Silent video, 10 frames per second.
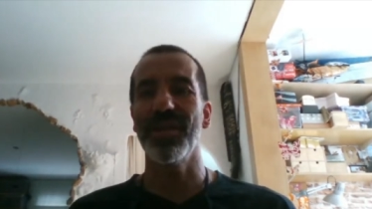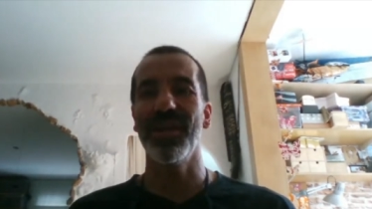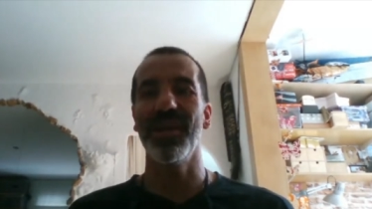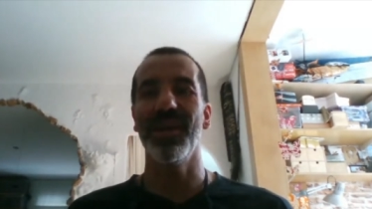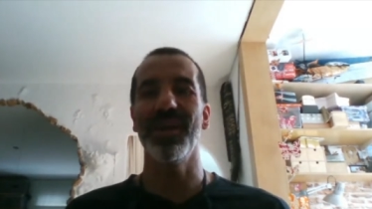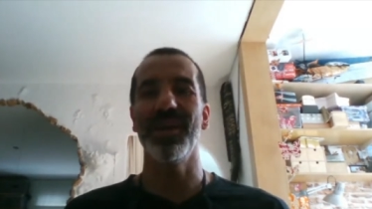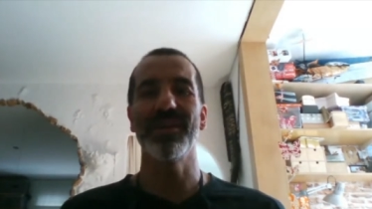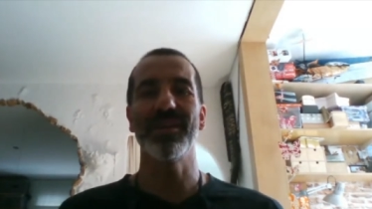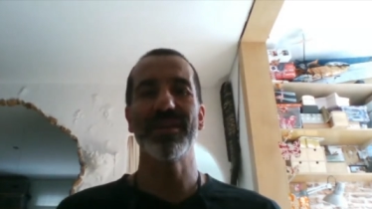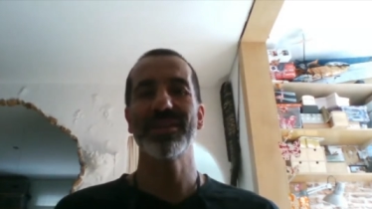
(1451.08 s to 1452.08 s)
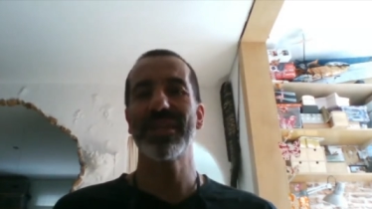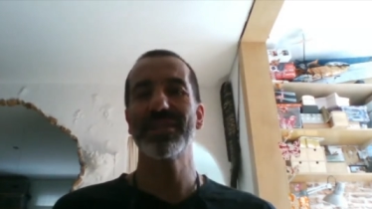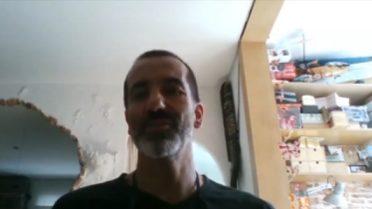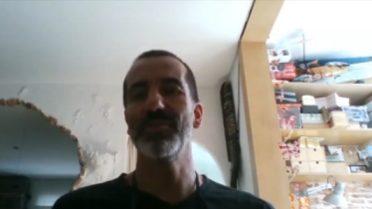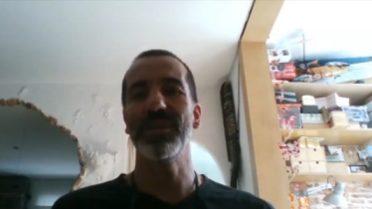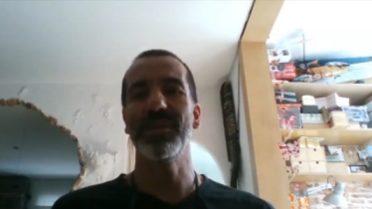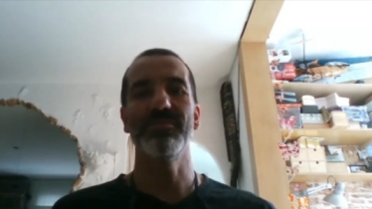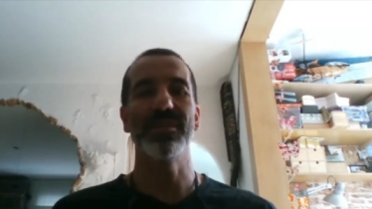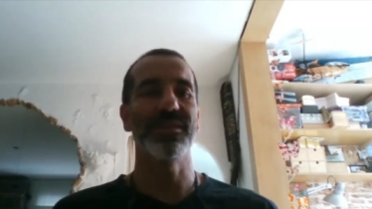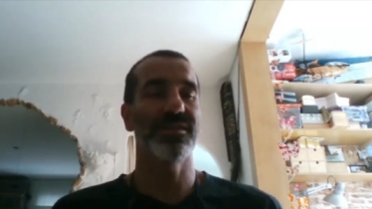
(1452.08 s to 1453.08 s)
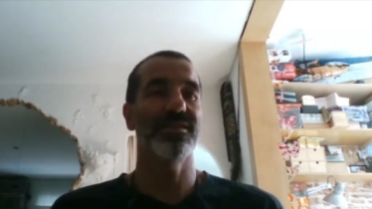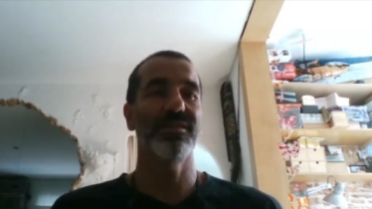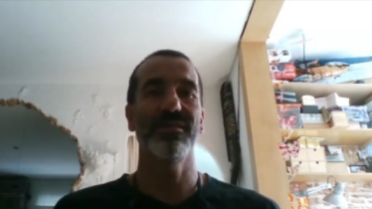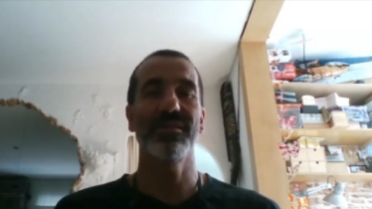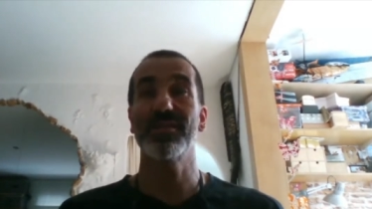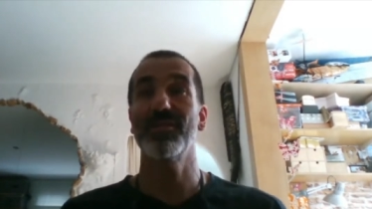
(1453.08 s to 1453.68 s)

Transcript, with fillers: Uh, this has to be, but this has